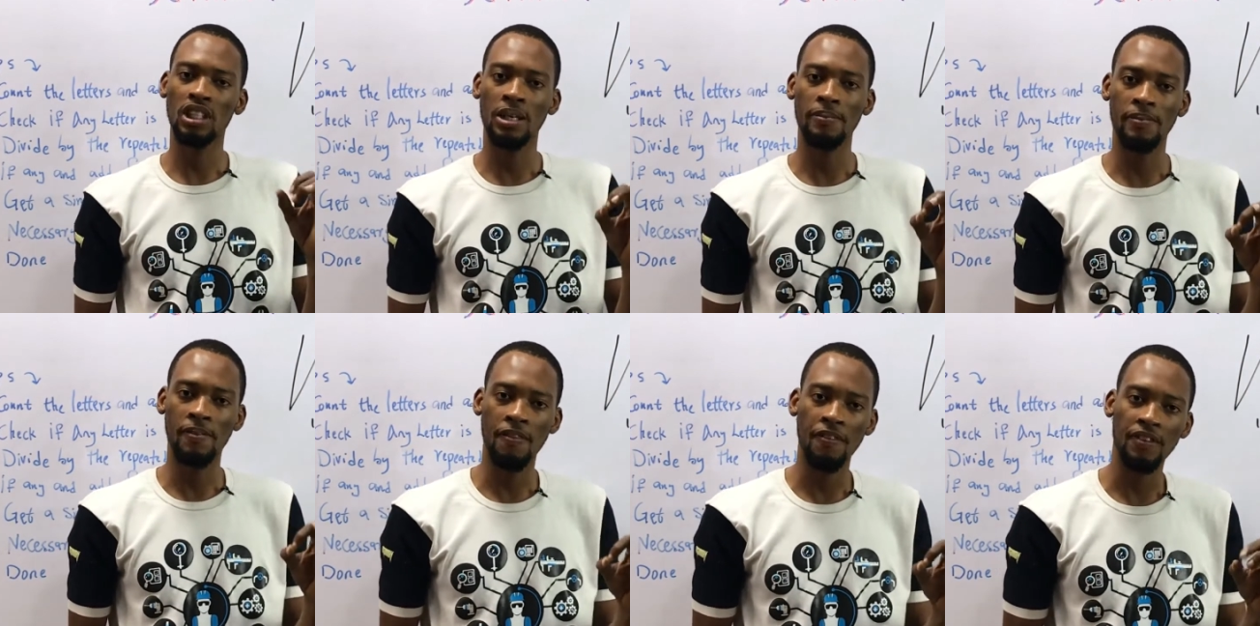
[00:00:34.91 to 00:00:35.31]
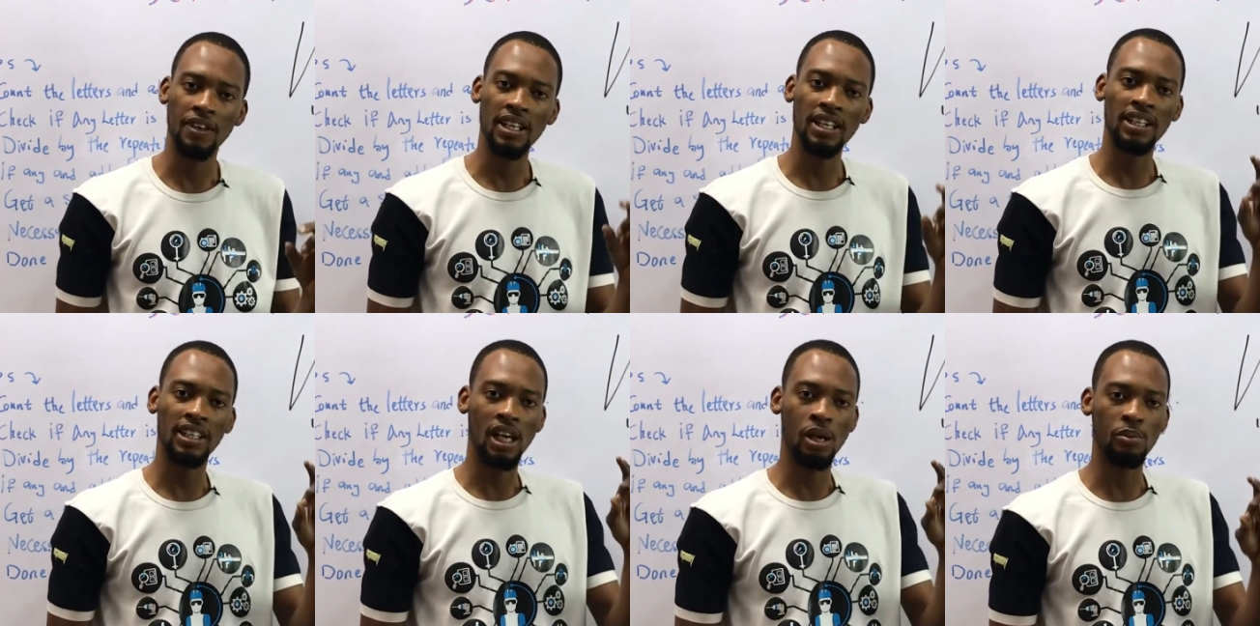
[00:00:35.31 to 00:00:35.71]
times
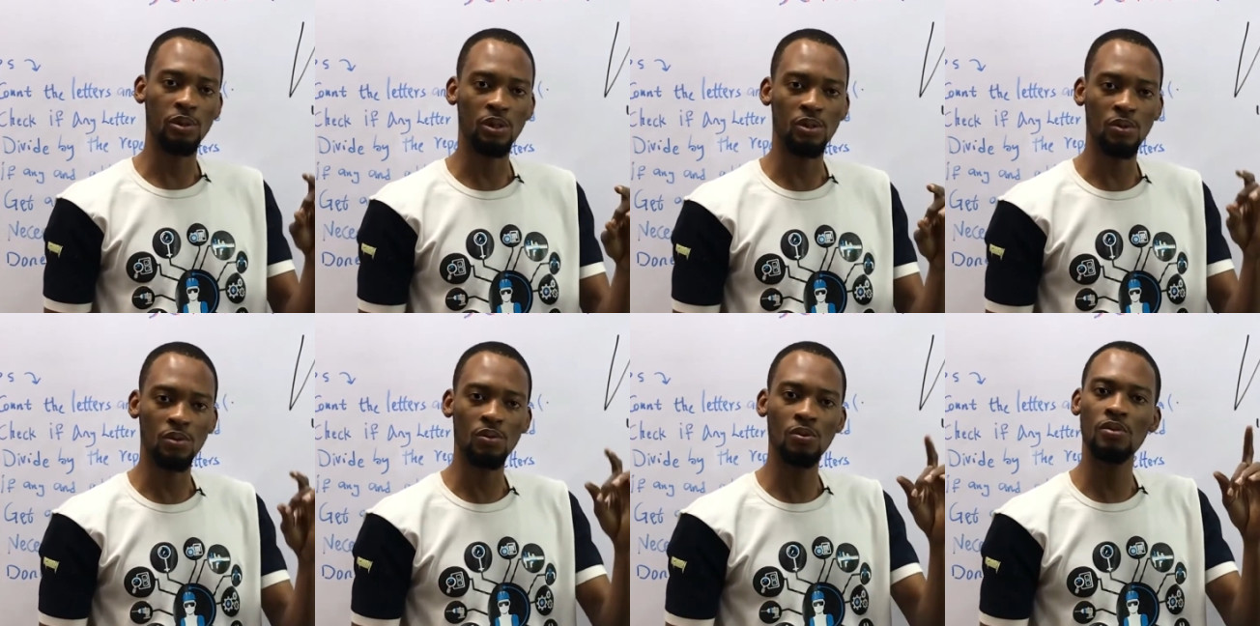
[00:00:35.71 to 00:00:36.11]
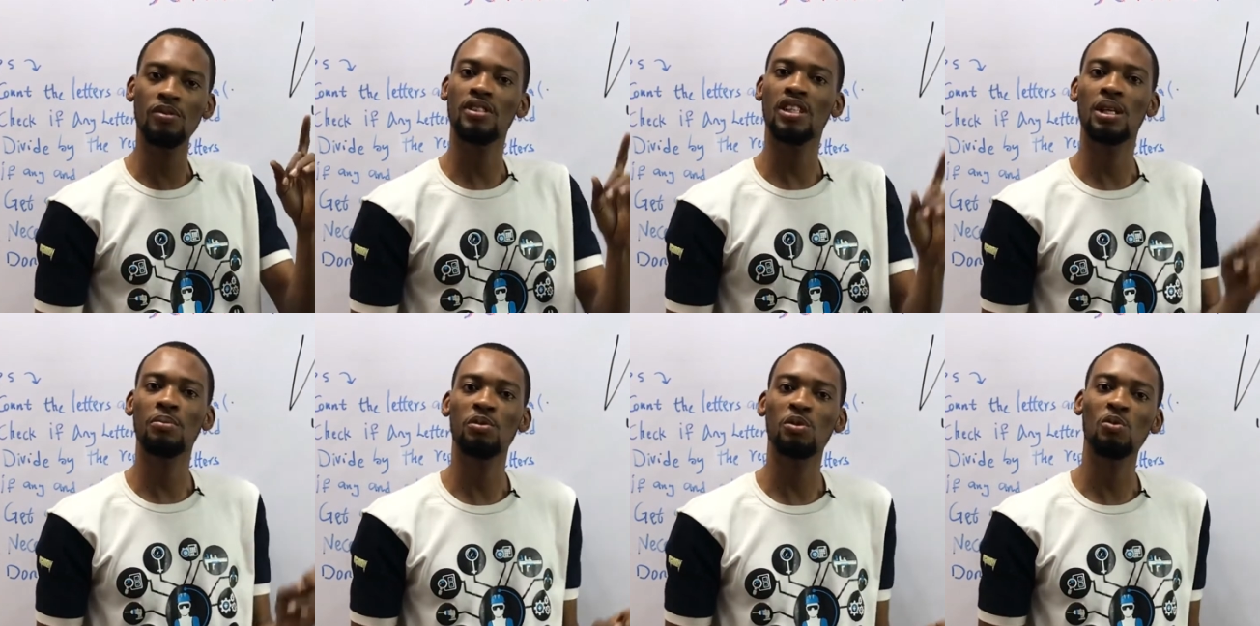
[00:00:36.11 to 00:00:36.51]
3 times 2
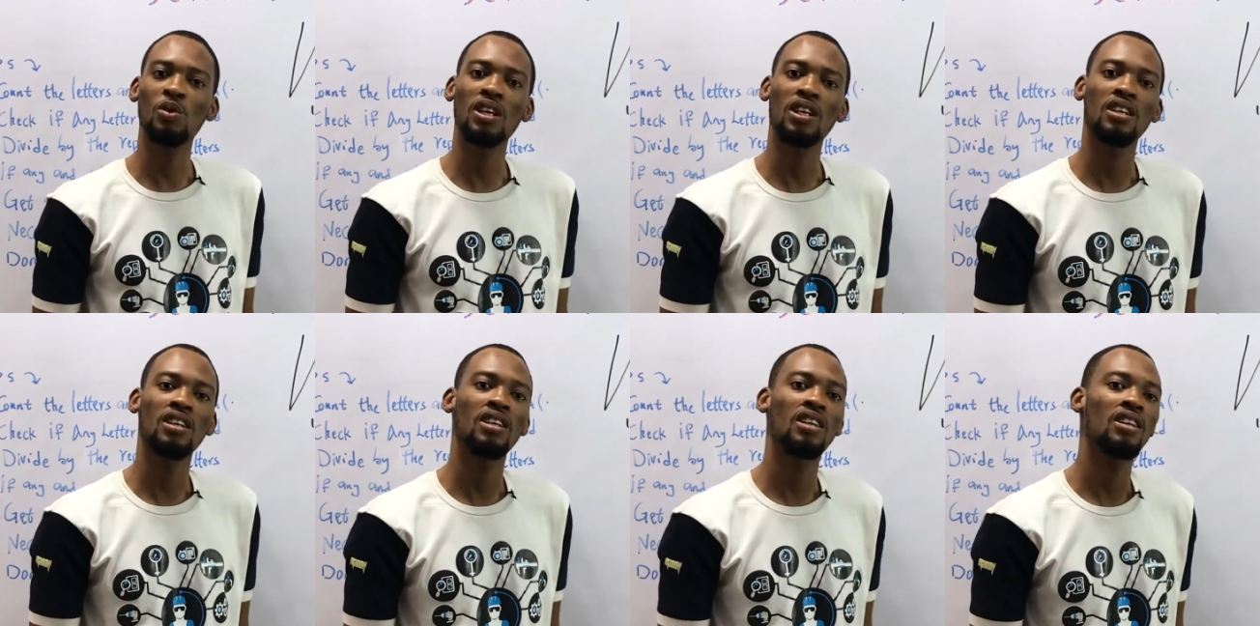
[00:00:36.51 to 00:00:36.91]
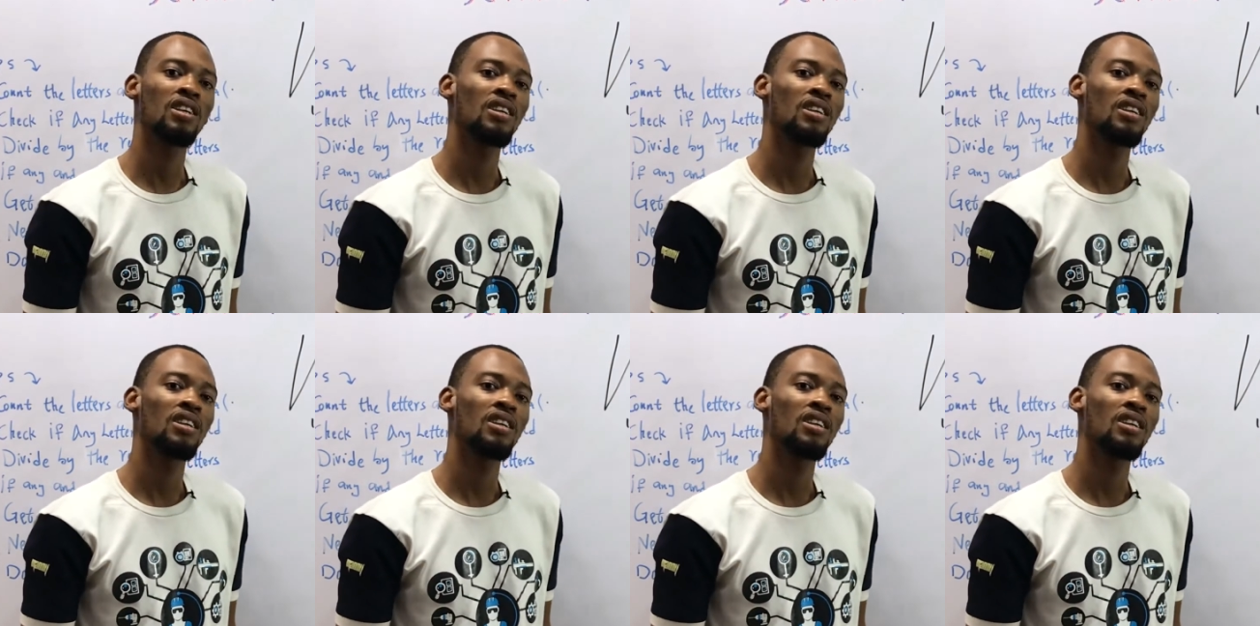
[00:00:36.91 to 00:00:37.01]
times 1.